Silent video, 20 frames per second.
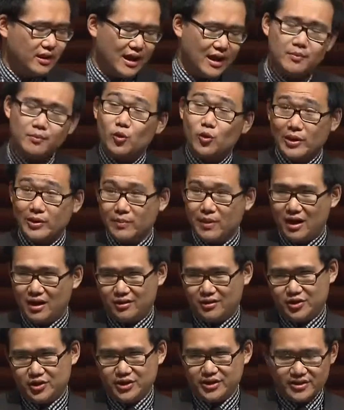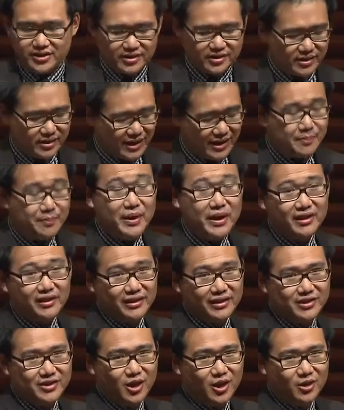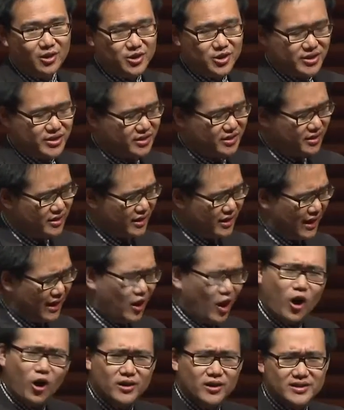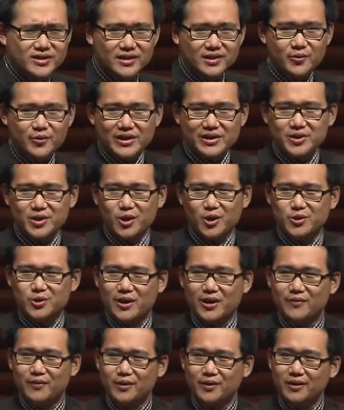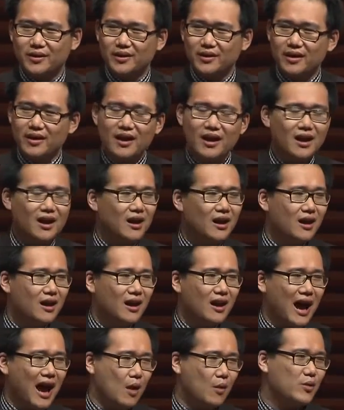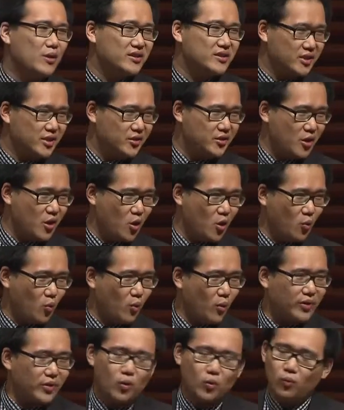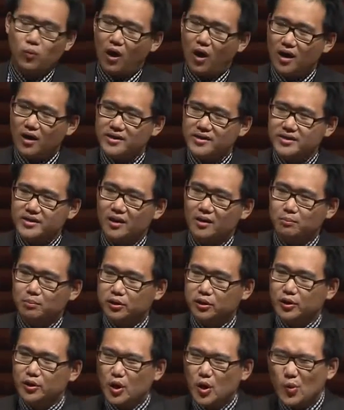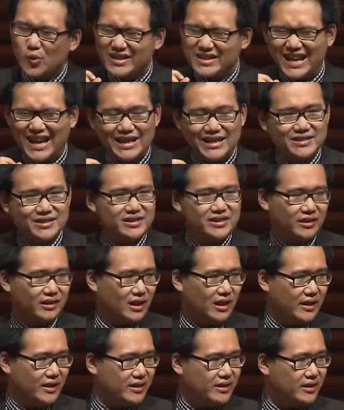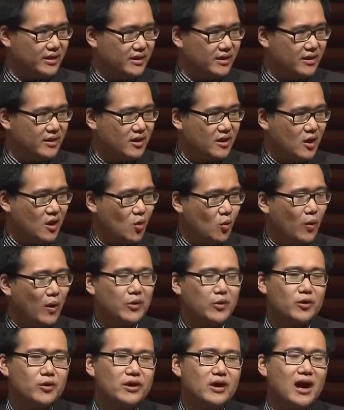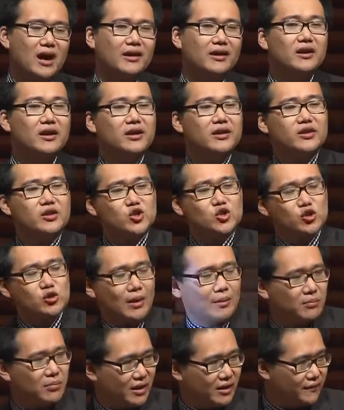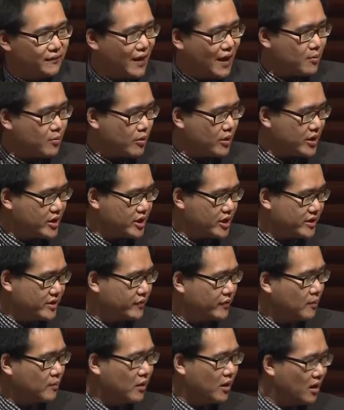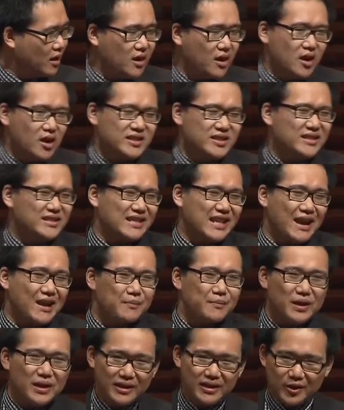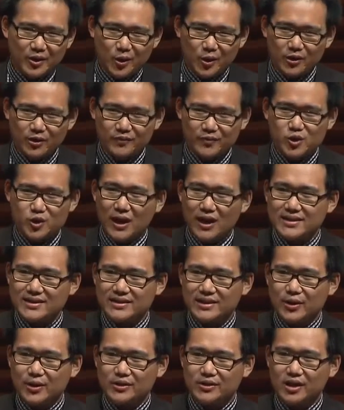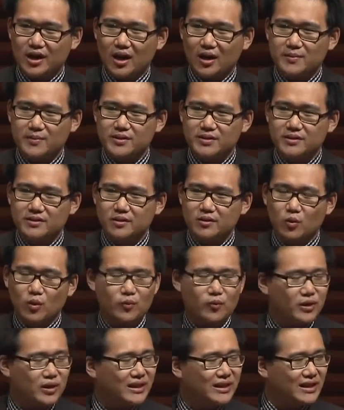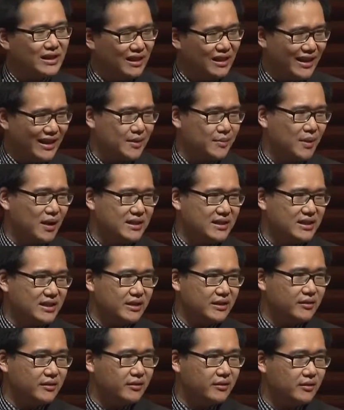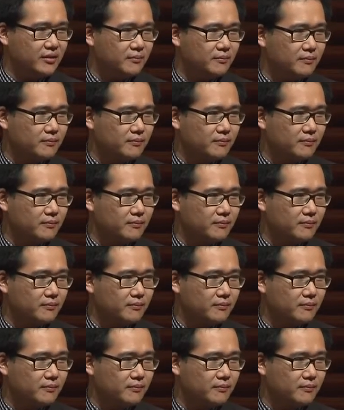and a marine biologist, and a paleontologist, an artist and a race car driver. I wanted to know what the rocks on Pluto tasted like, whether or not the trembling vibrations from a stampeding herd of triceratops would really clank my teeth.